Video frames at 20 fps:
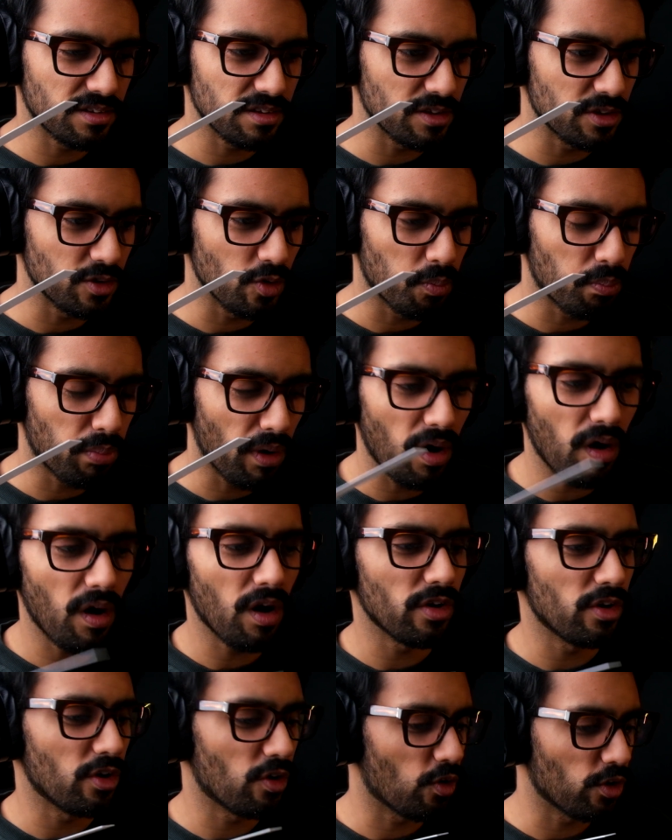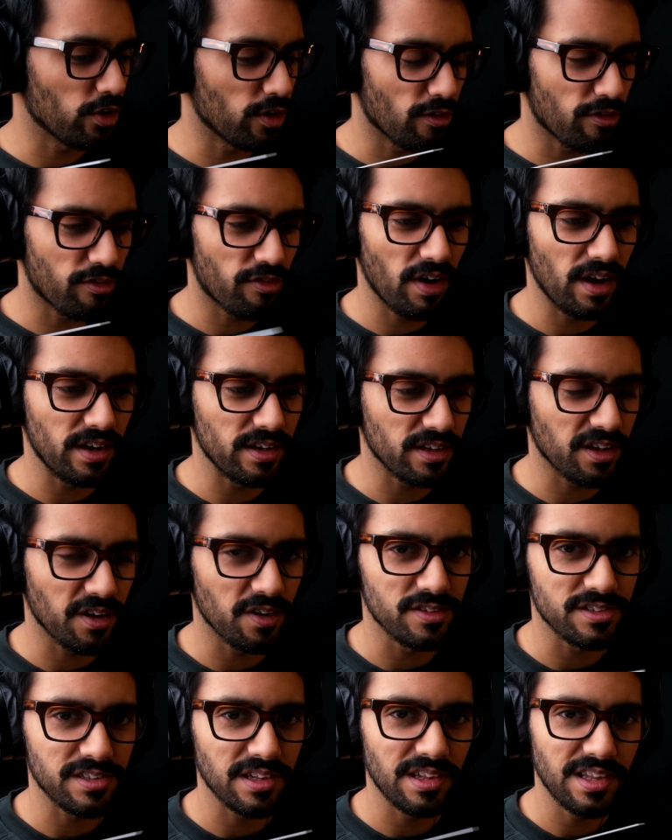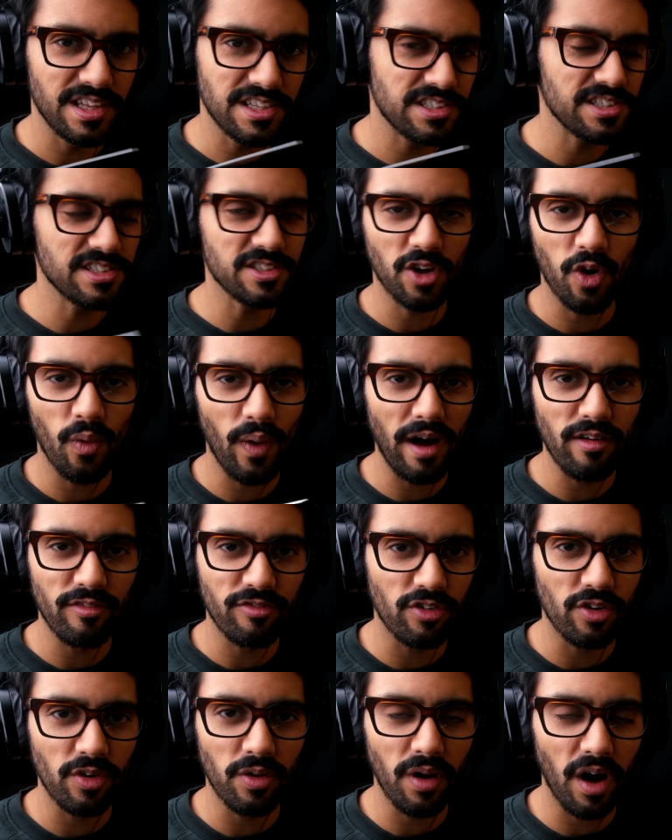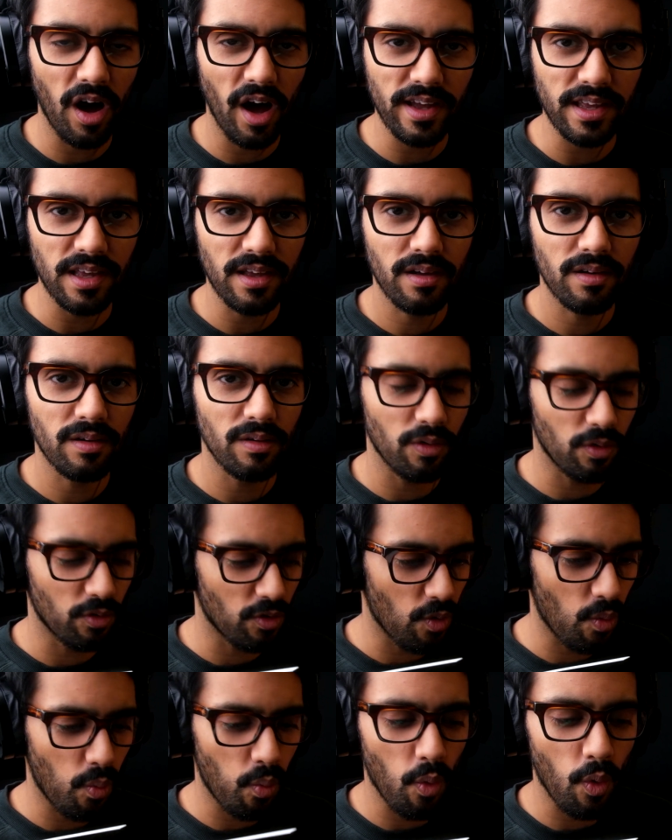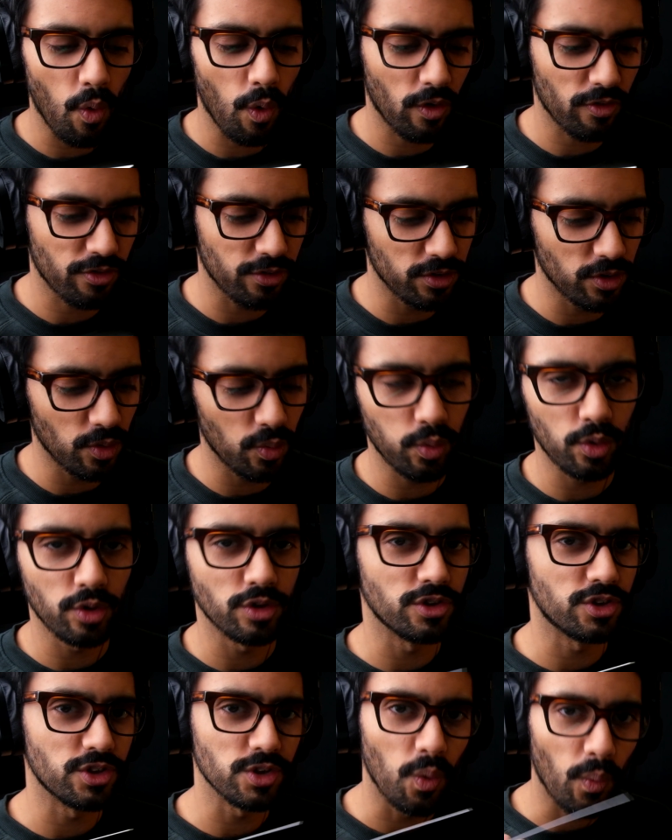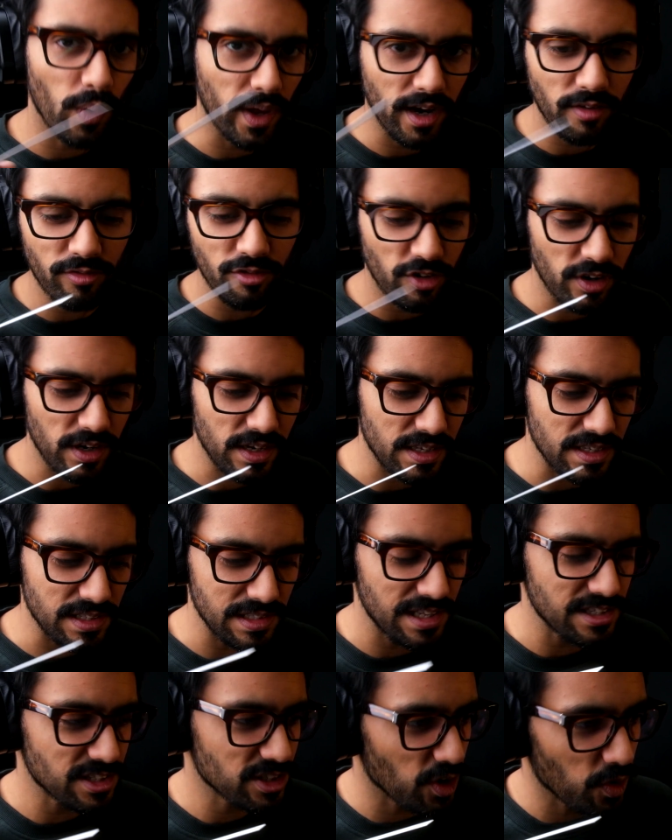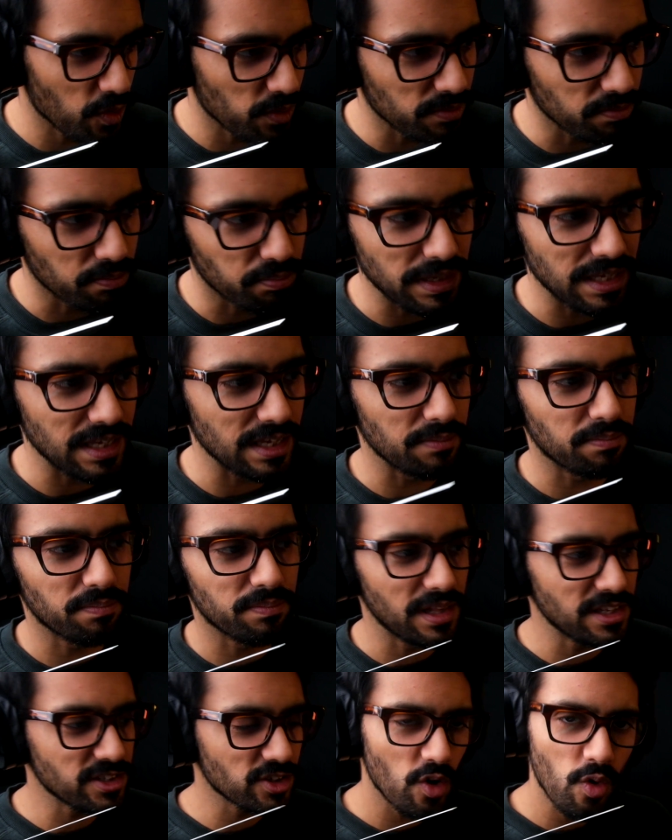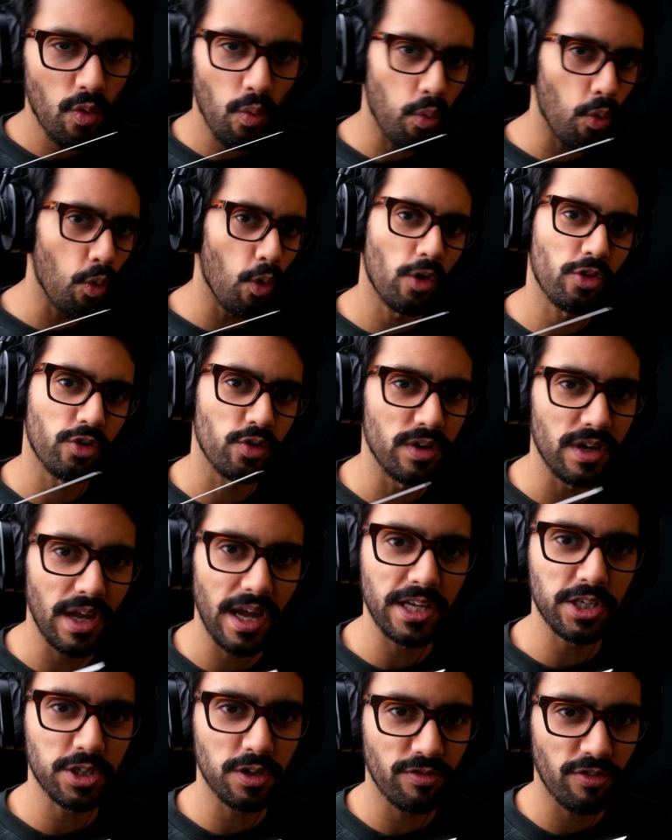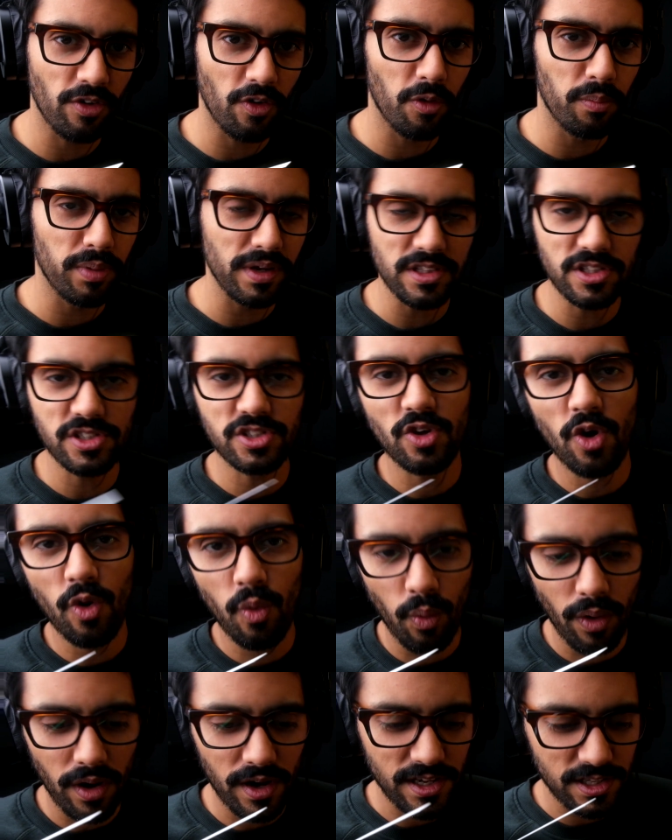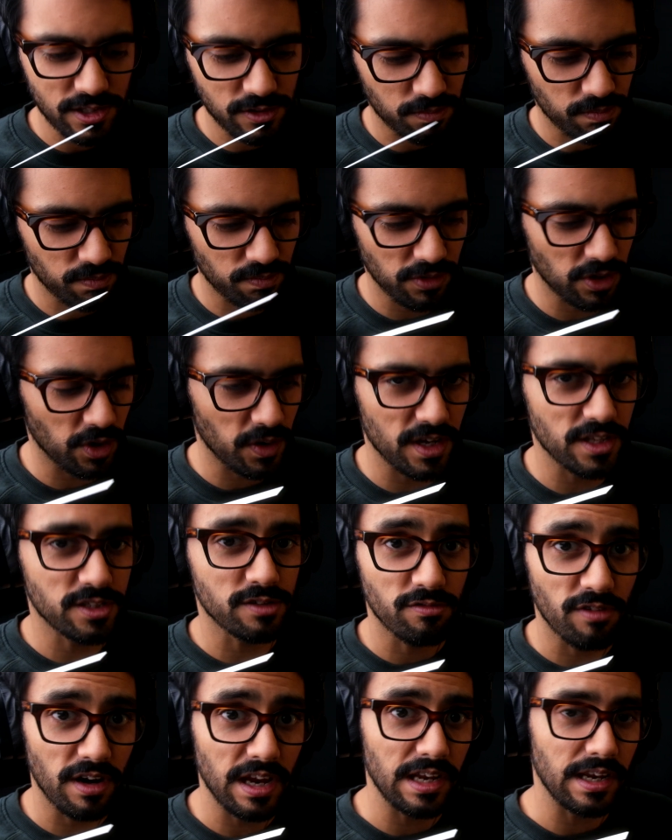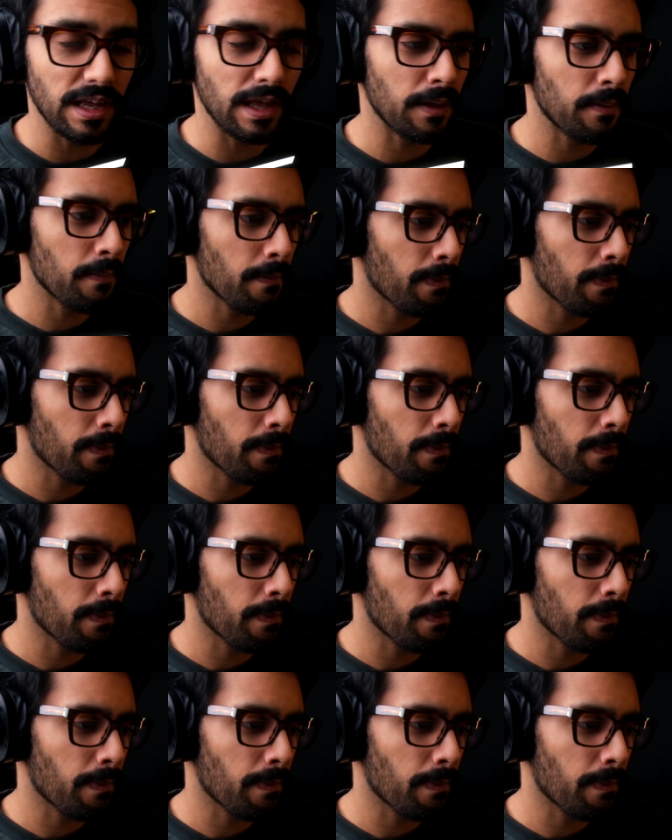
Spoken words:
your partner or your friend goes, let's just go out for a hike or a walk through the woods or whatever it is. Let's go and walk through nature for a bit. So what? It's raining.